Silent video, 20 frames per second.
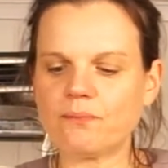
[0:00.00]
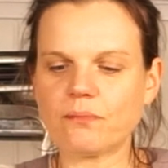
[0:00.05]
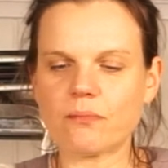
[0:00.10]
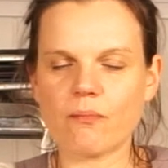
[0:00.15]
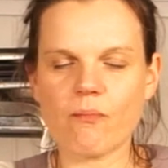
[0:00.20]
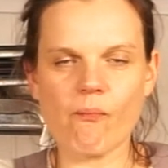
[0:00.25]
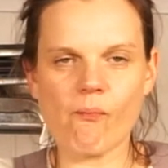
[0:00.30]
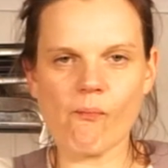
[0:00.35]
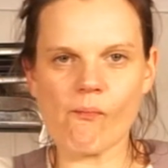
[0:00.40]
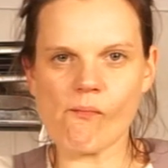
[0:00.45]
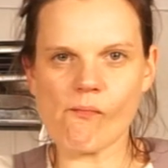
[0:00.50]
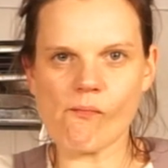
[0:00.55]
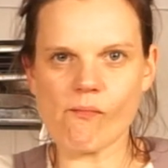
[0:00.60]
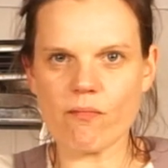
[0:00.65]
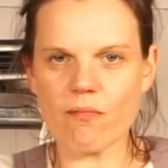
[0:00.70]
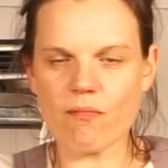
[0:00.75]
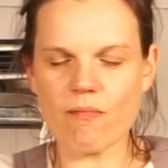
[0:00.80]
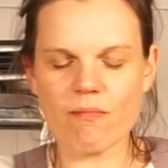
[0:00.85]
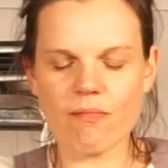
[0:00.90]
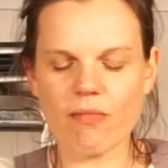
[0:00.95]
So
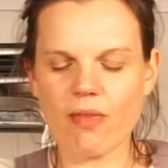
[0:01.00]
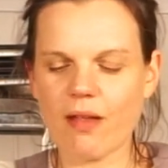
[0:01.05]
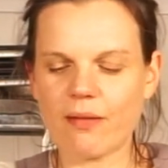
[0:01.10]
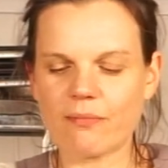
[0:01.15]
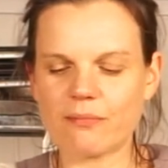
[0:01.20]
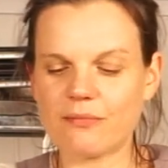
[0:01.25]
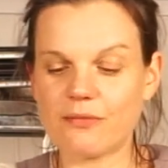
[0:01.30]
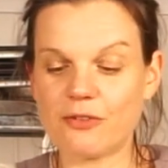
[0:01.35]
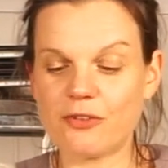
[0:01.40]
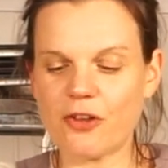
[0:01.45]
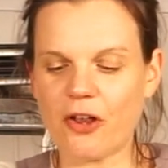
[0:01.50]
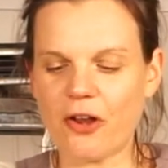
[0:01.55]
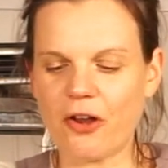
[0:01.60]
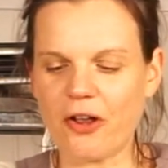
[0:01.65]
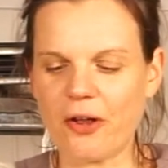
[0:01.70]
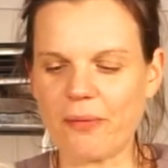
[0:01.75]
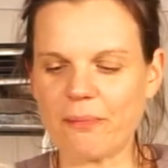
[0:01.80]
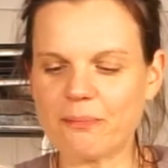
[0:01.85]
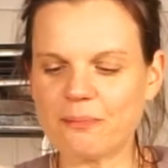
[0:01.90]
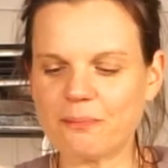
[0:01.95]

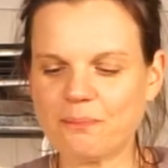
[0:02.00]
good.